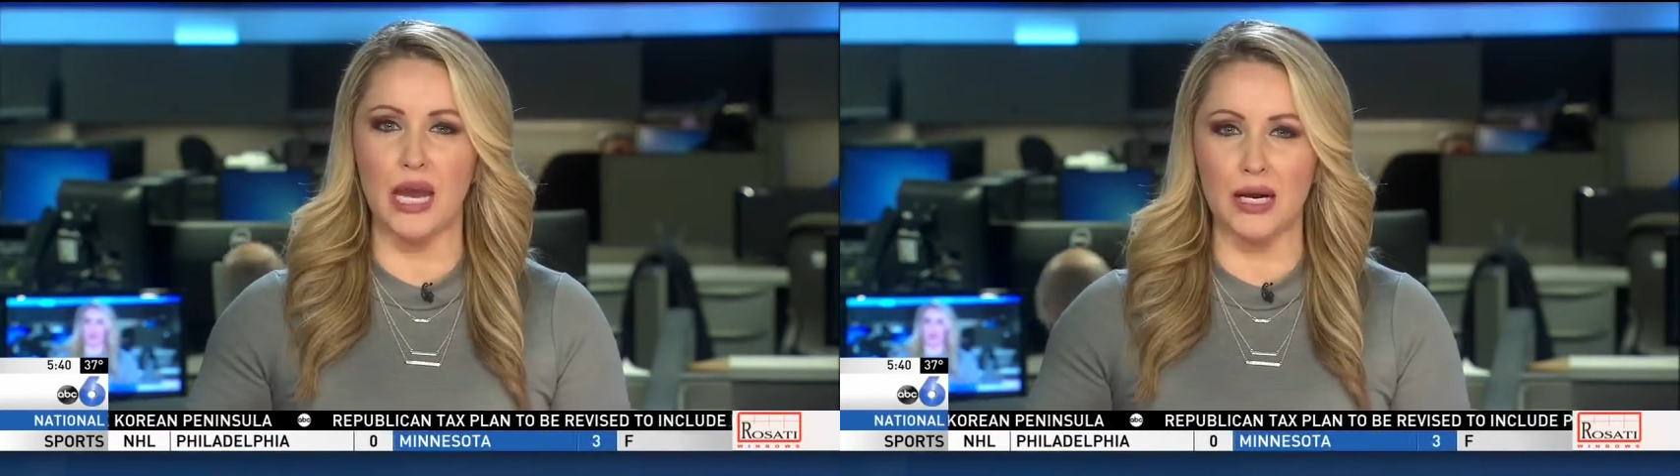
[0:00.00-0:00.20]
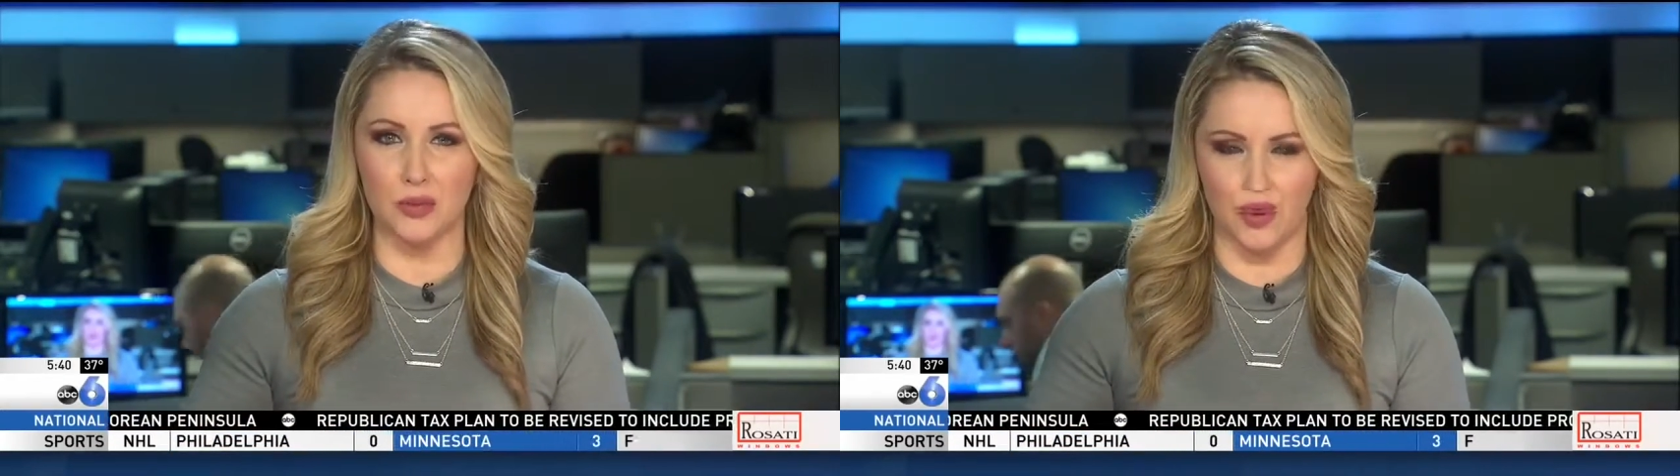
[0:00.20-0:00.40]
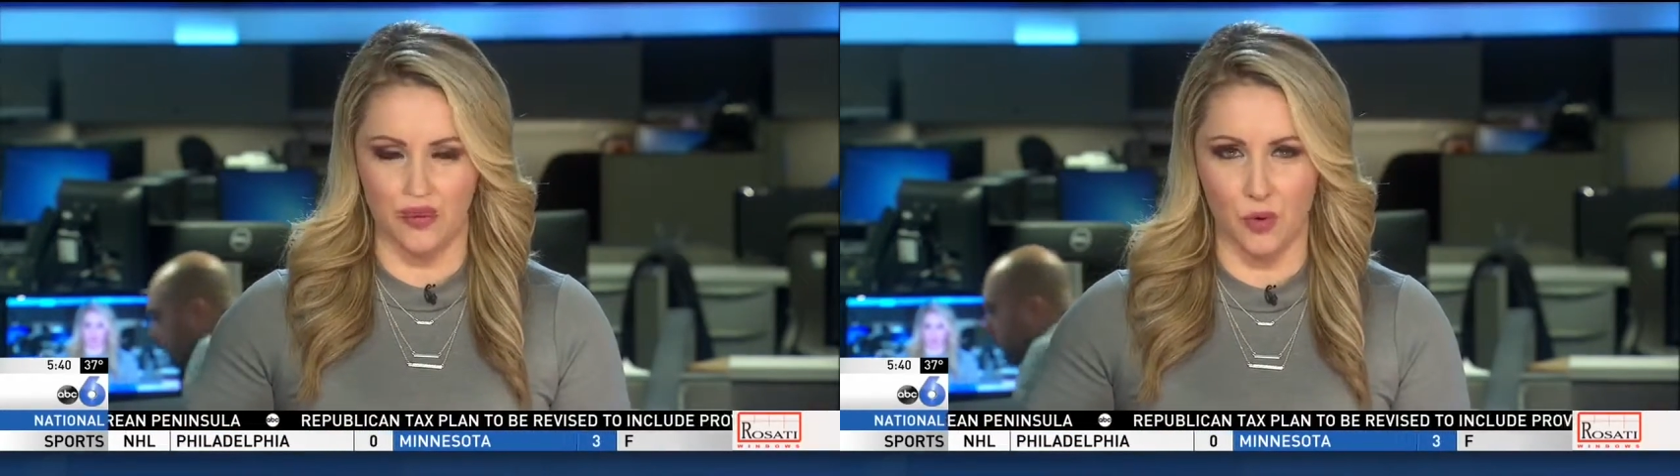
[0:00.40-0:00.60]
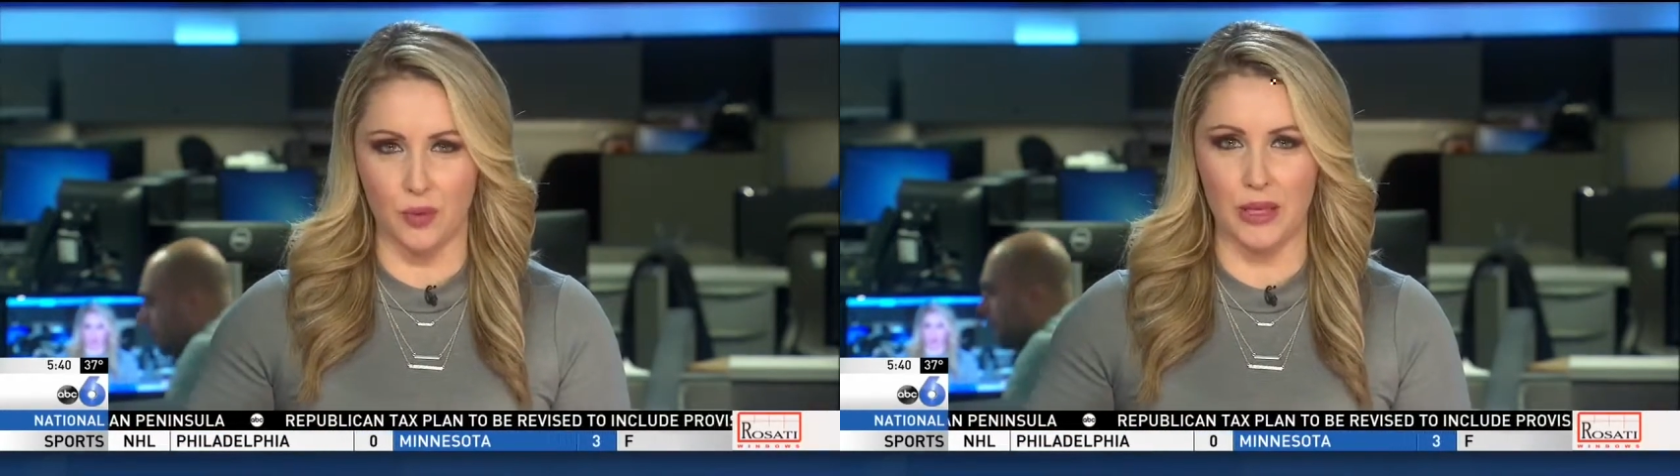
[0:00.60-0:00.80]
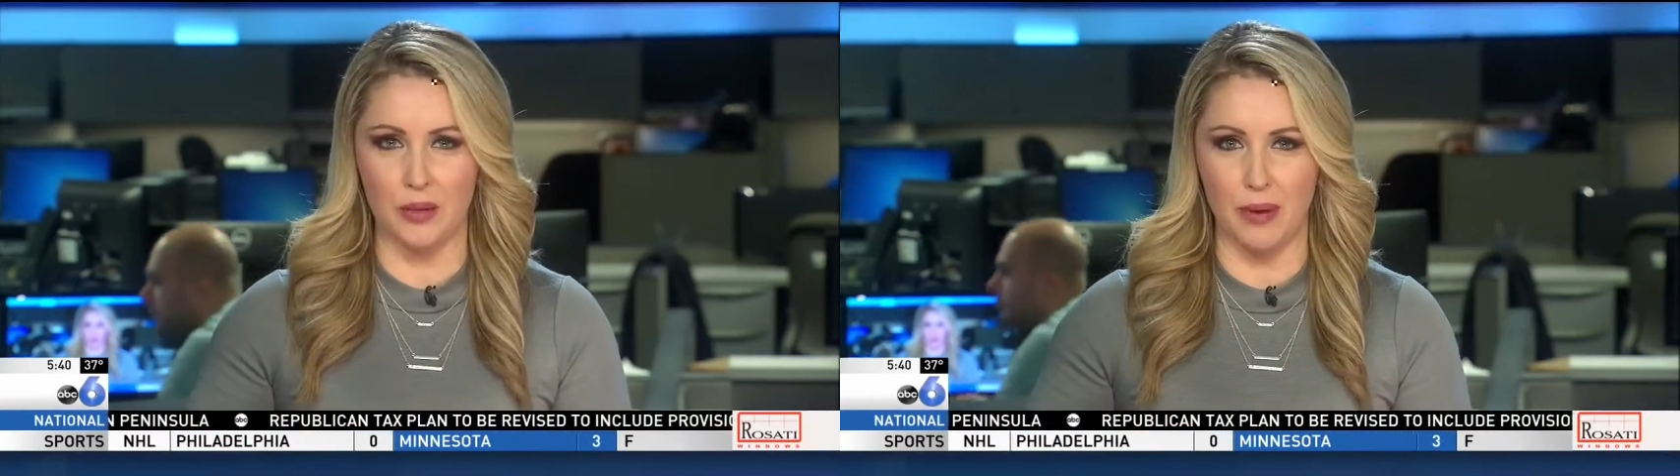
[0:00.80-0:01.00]
tax
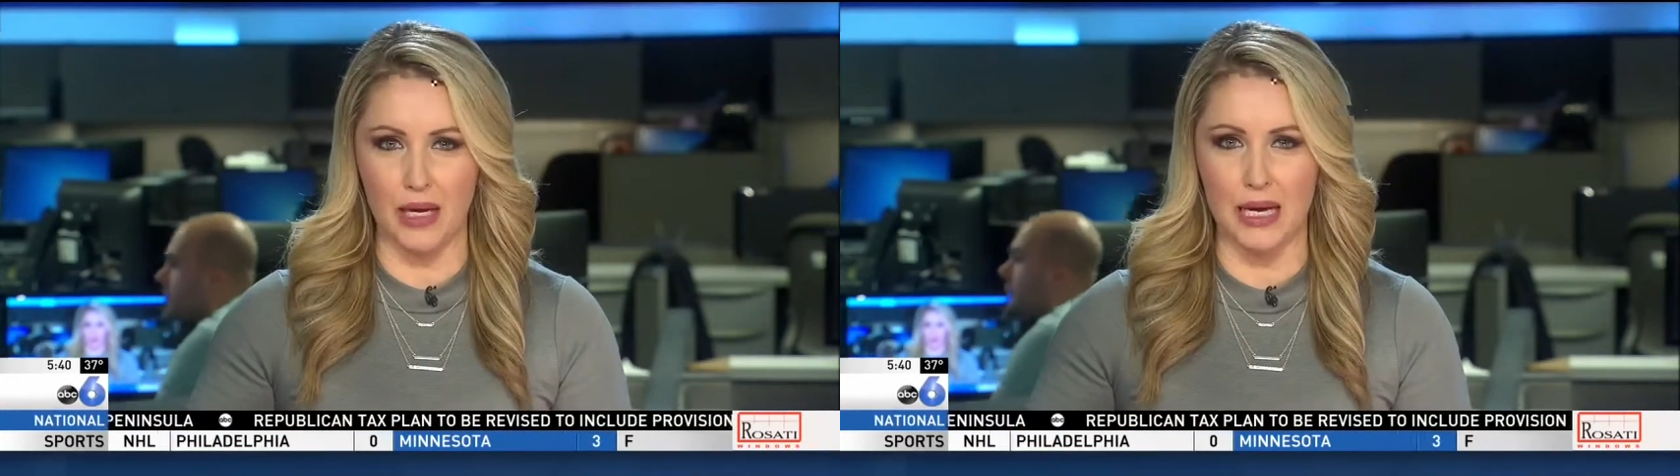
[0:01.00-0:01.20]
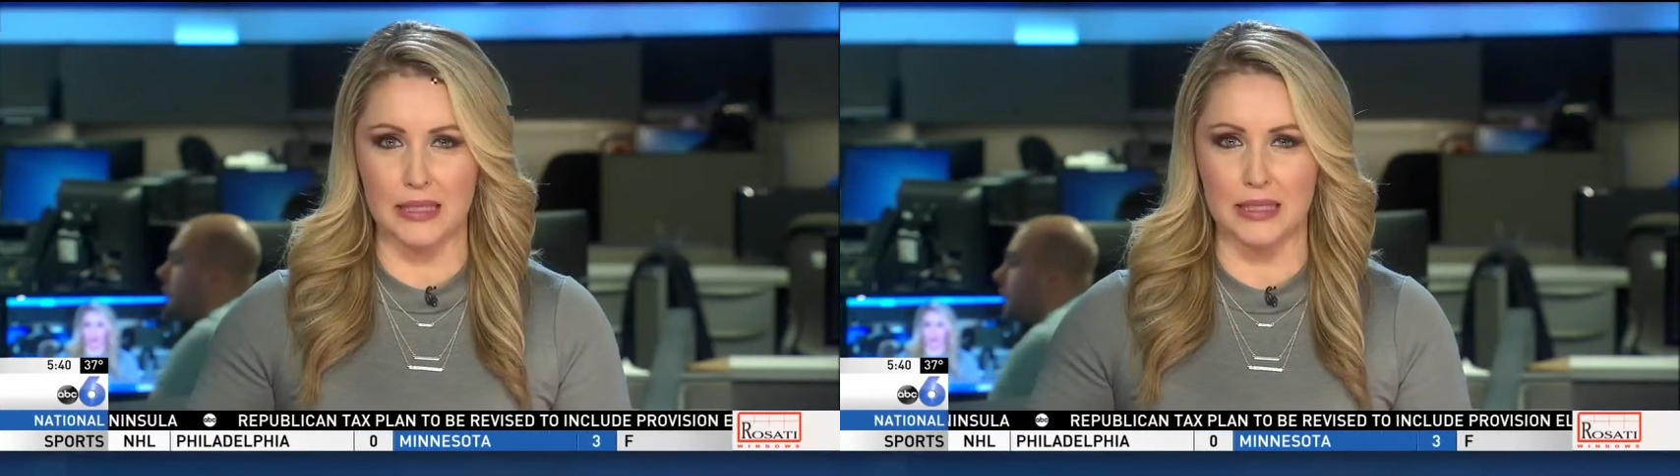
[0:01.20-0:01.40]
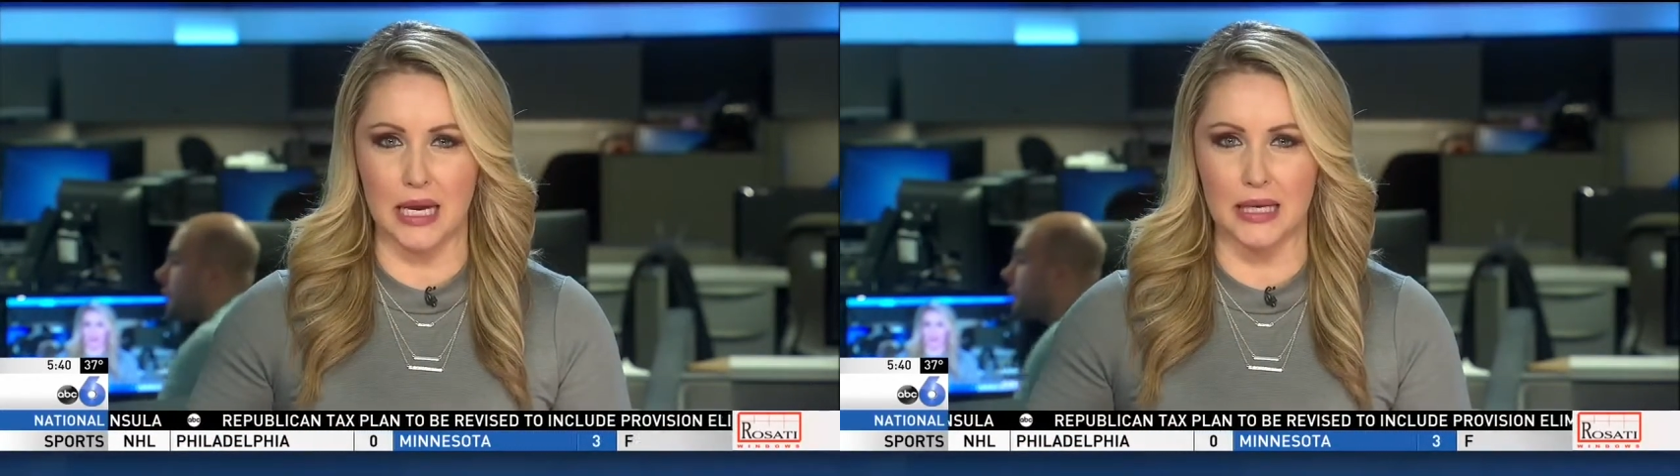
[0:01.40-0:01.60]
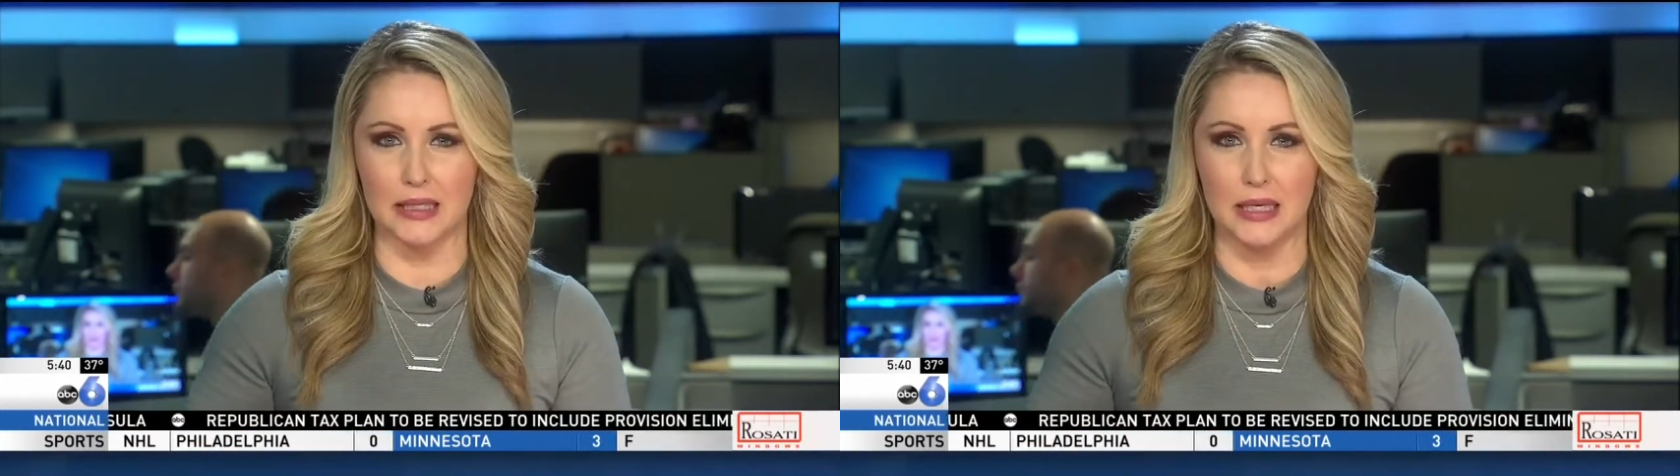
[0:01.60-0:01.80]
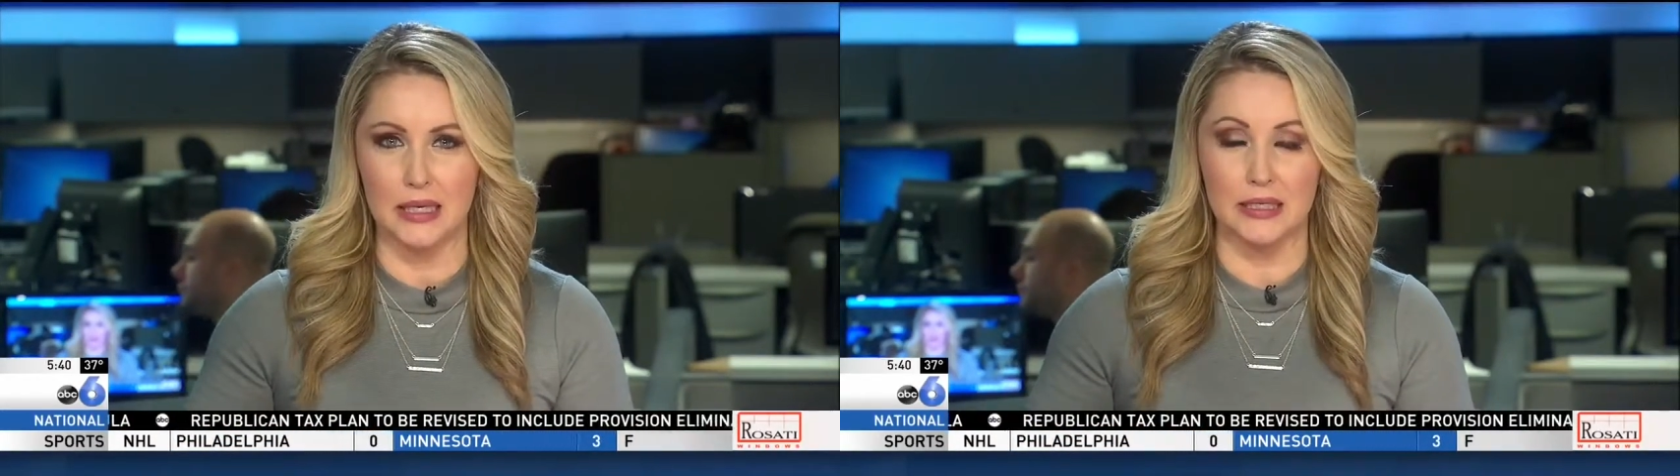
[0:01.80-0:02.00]
reform in the Buckeye state.